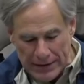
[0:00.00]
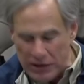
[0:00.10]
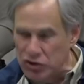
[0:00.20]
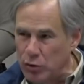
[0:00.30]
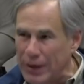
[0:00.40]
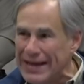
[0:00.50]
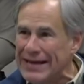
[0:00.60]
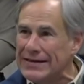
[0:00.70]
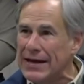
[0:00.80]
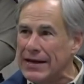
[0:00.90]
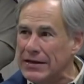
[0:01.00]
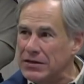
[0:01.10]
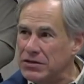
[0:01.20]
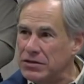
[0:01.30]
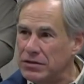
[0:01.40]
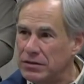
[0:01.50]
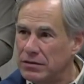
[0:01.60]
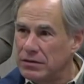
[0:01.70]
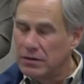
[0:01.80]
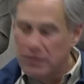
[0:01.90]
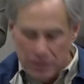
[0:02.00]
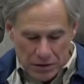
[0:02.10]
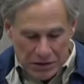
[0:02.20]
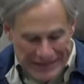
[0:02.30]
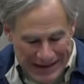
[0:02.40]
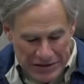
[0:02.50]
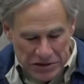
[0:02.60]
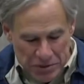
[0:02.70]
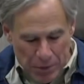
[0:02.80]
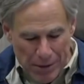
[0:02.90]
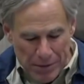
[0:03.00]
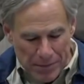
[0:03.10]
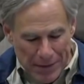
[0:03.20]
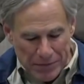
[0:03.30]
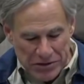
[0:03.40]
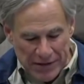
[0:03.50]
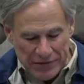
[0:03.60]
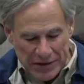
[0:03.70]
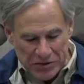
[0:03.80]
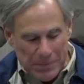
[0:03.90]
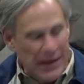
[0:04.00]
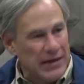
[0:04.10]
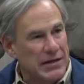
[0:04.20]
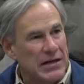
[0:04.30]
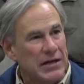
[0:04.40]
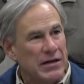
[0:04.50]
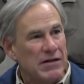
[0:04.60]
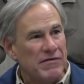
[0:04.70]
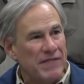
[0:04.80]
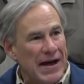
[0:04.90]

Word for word: of disaster declaration on June 10th. He said, We are going to start making arrests,